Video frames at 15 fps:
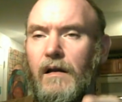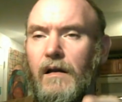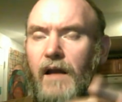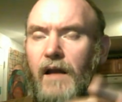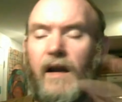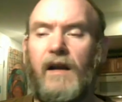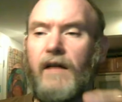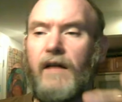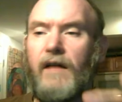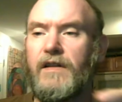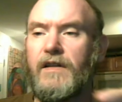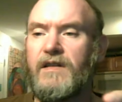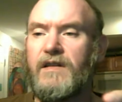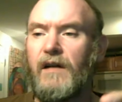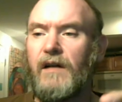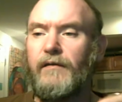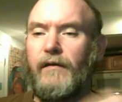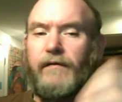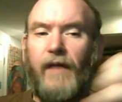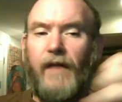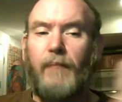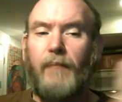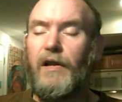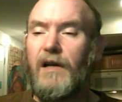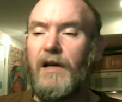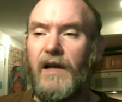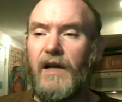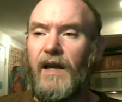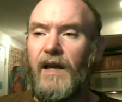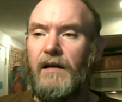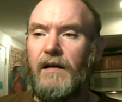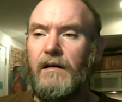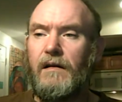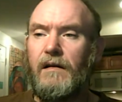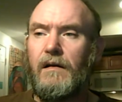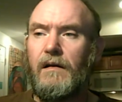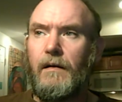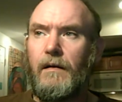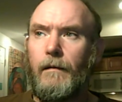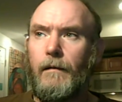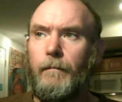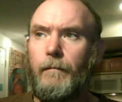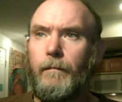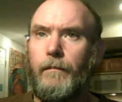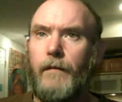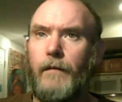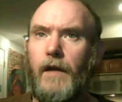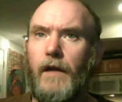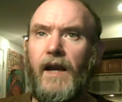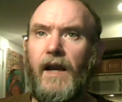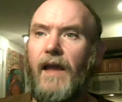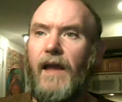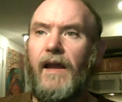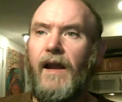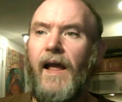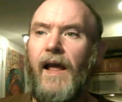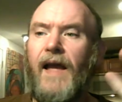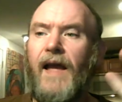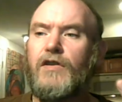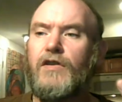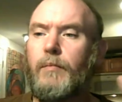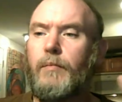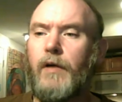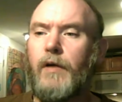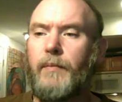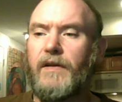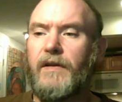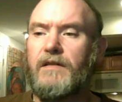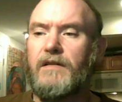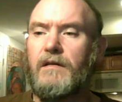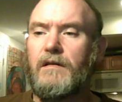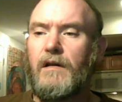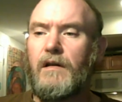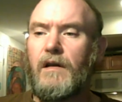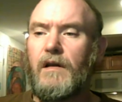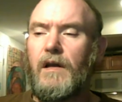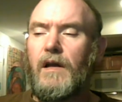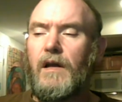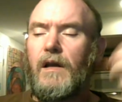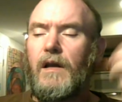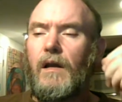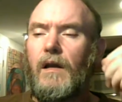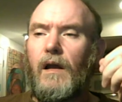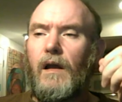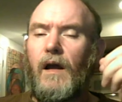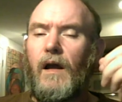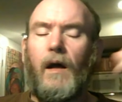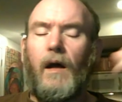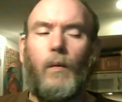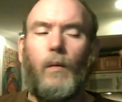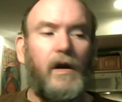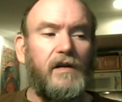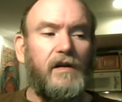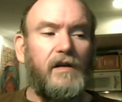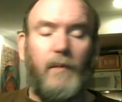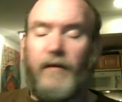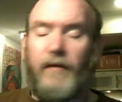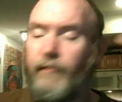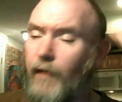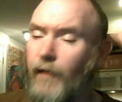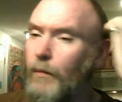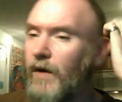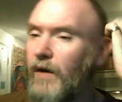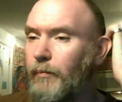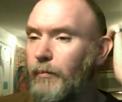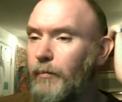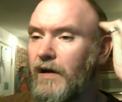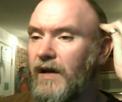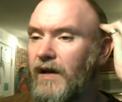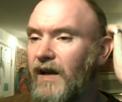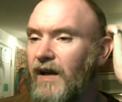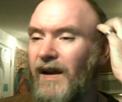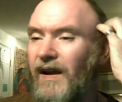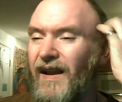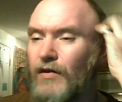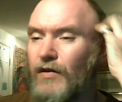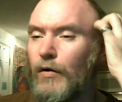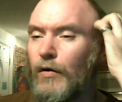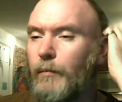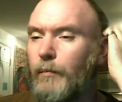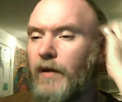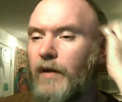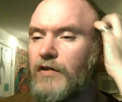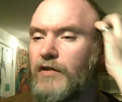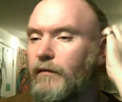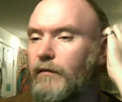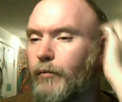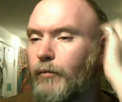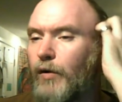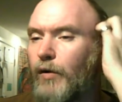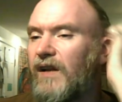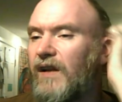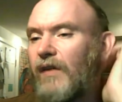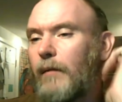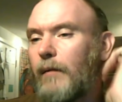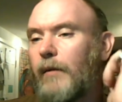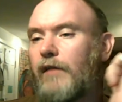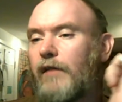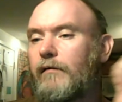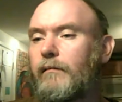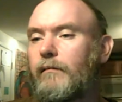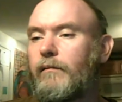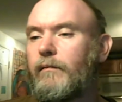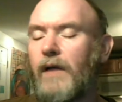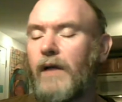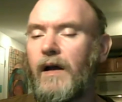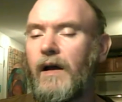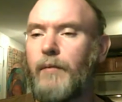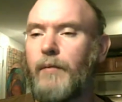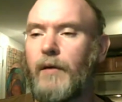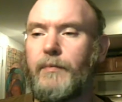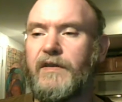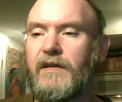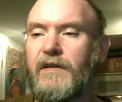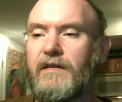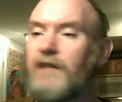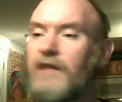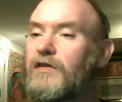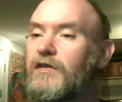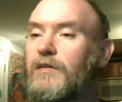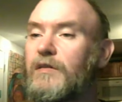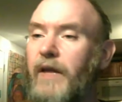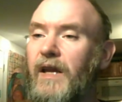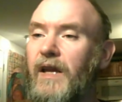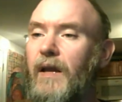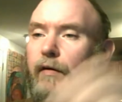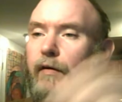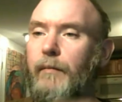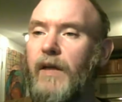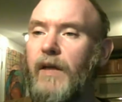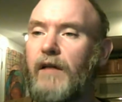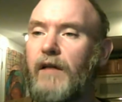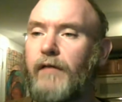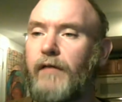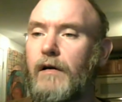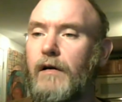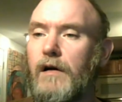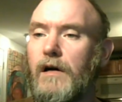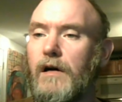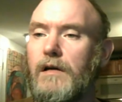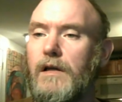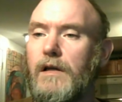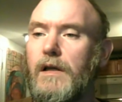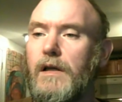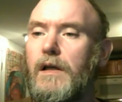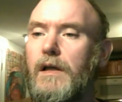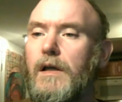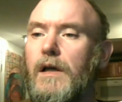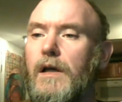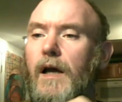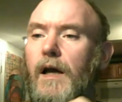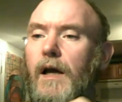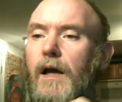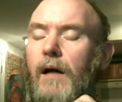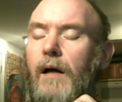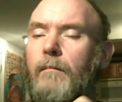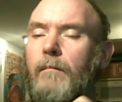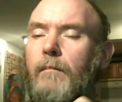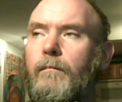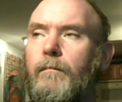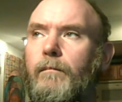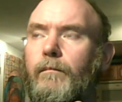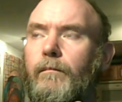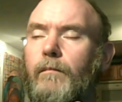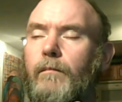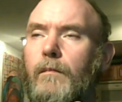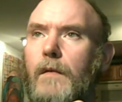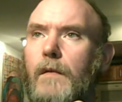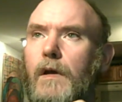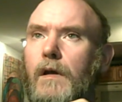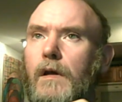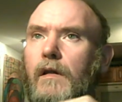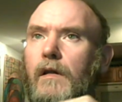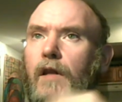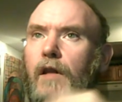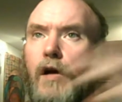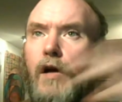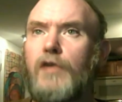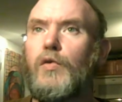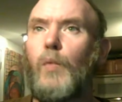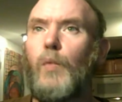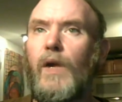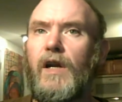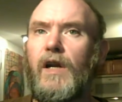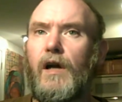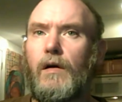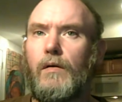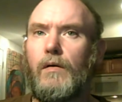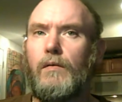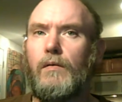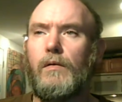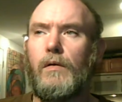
in and of itself. If I plug it in, it has no purpose. Whereas my phone, when I plug it in, it has a whole bunch of predetermined purposes, such as being able to make a phone call. The Arduino,